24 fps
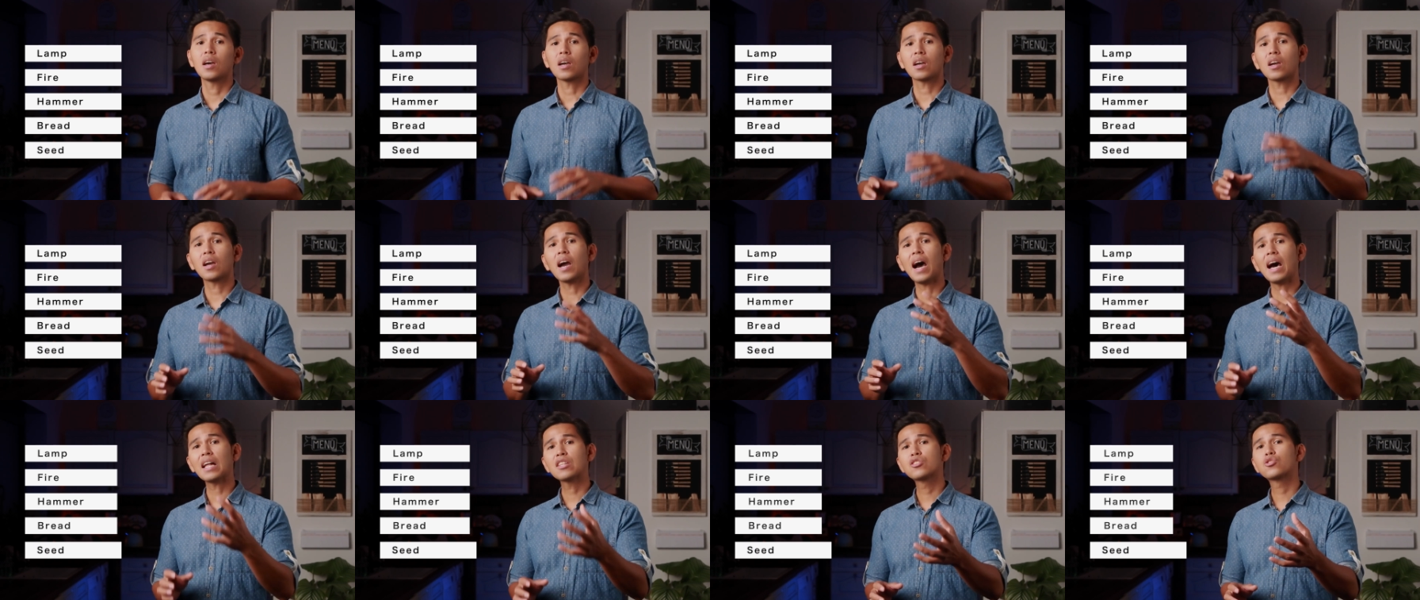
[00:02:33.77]

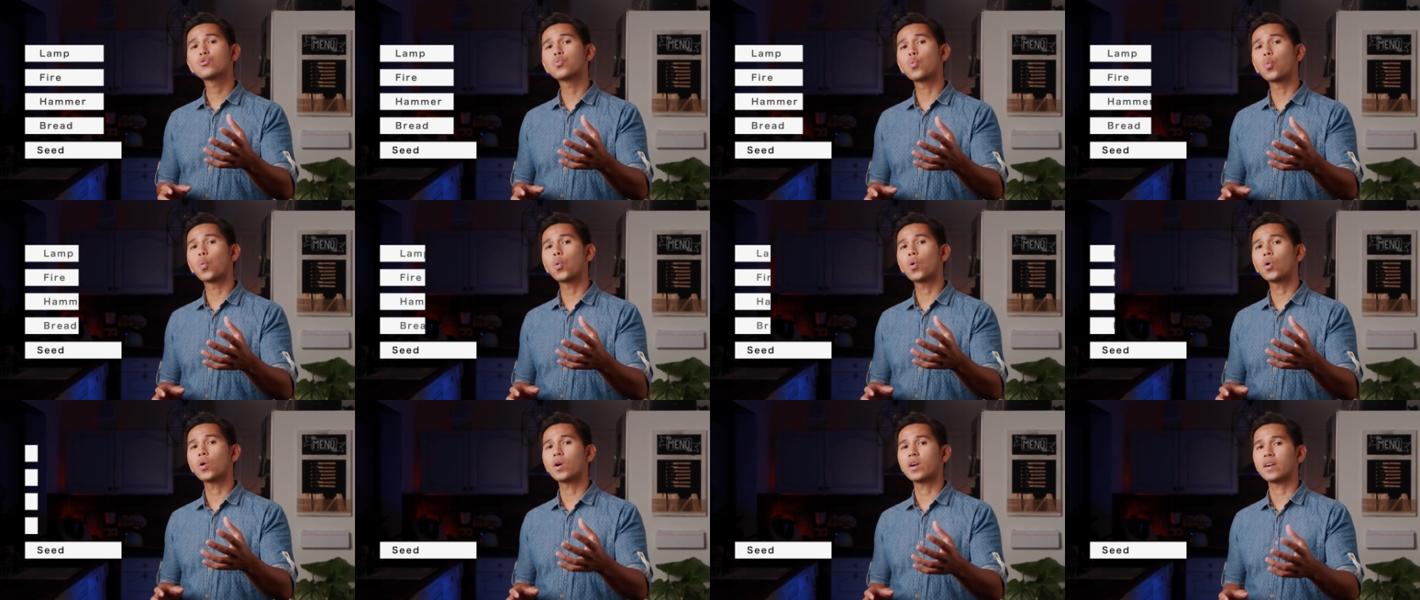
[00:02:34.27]
God's
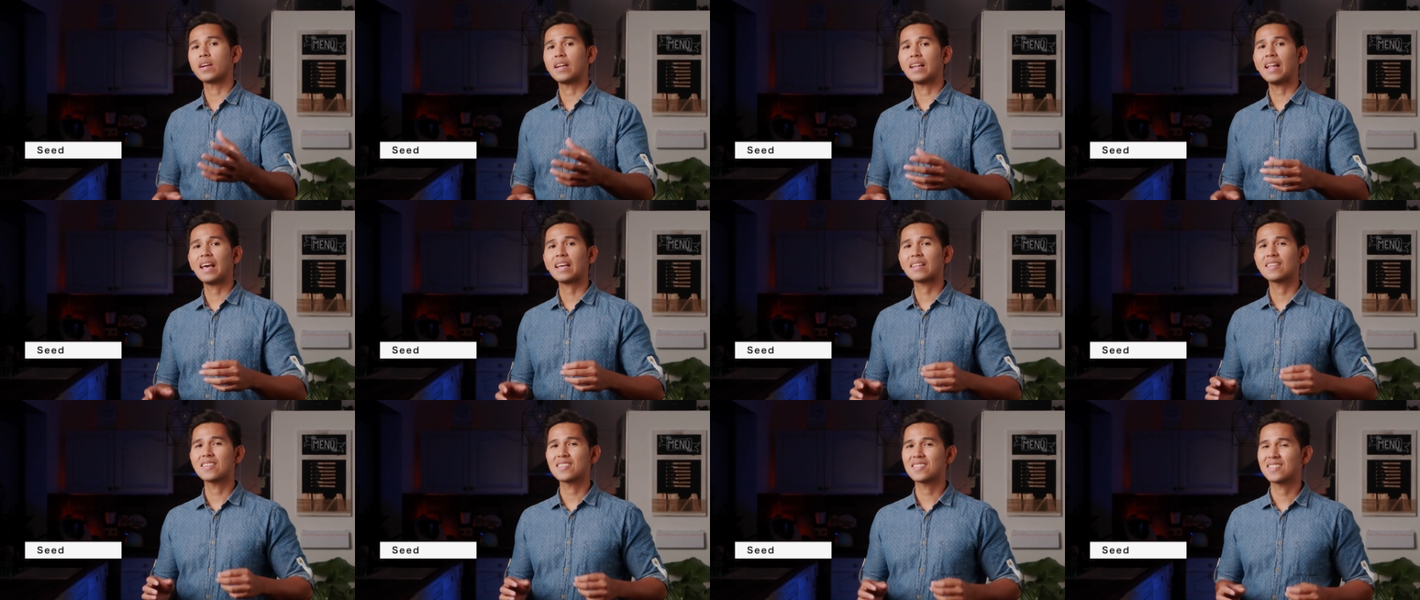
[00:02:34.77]
word,
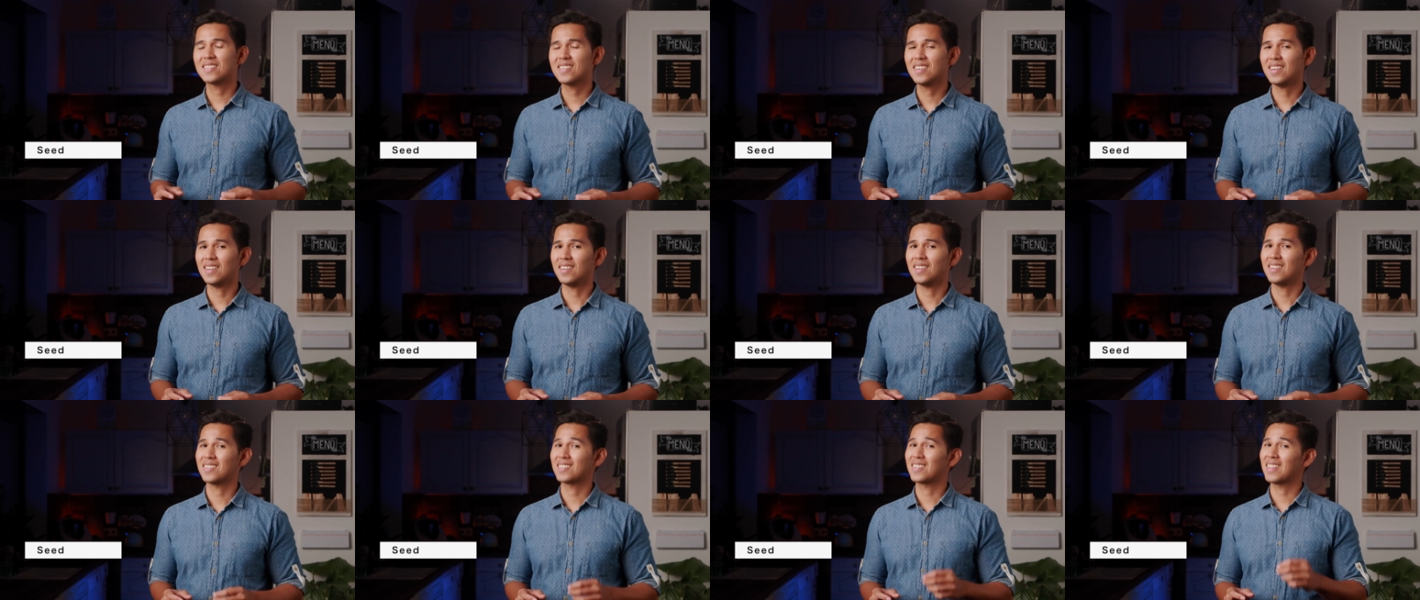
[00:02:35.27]
like the
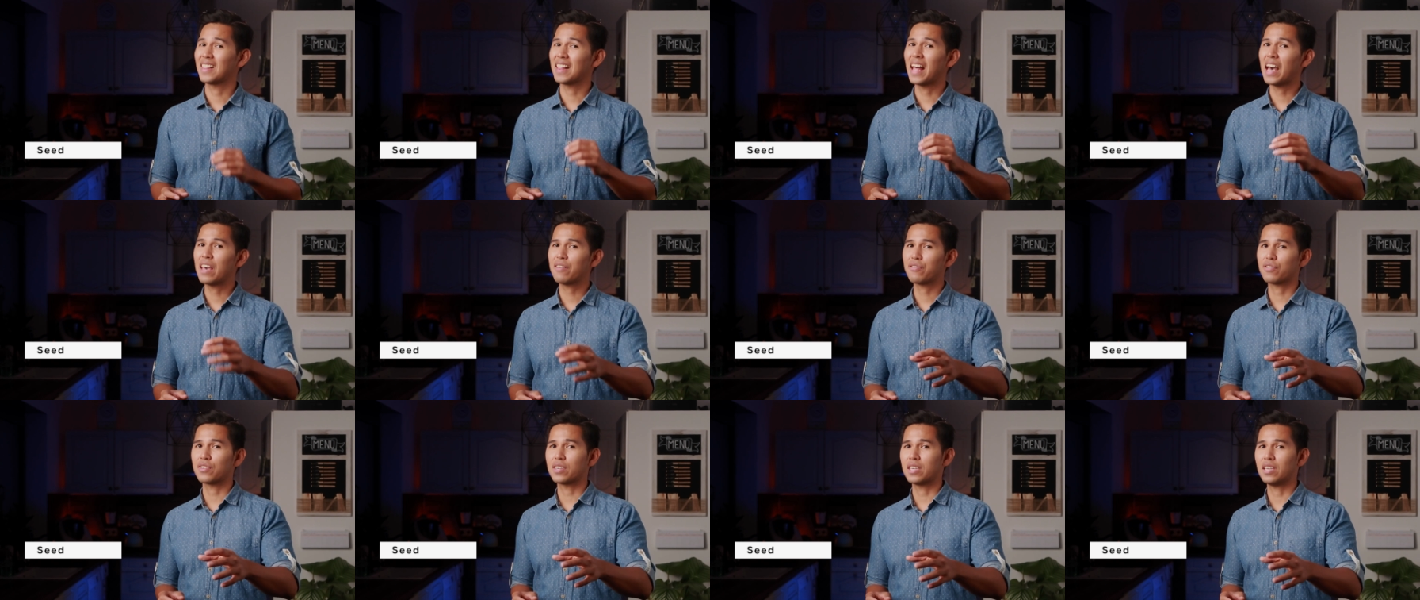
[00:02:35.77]
seed, is
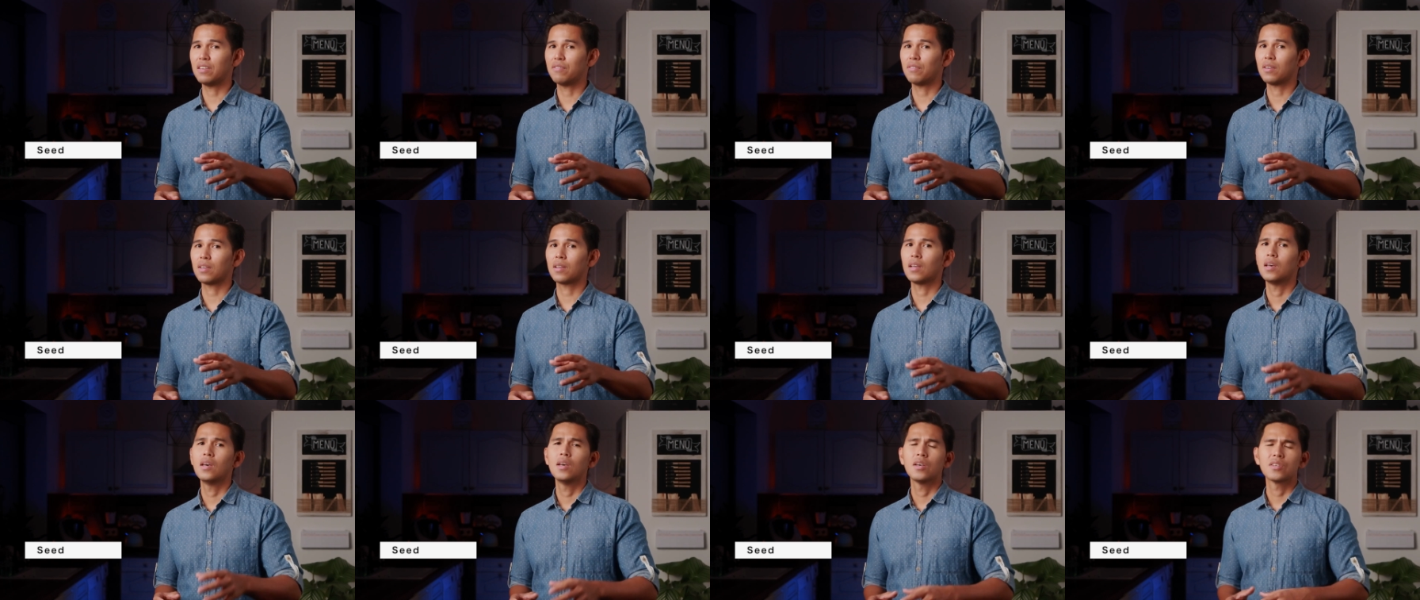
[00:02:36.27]
life
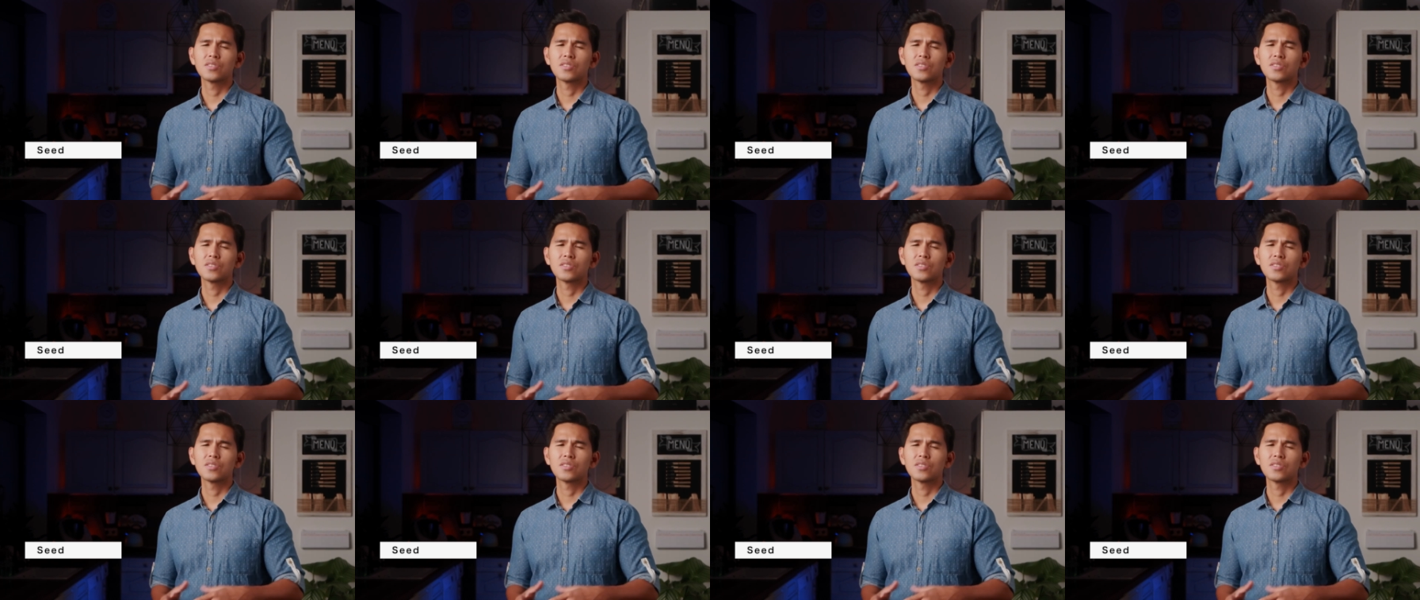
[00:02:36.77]
giving.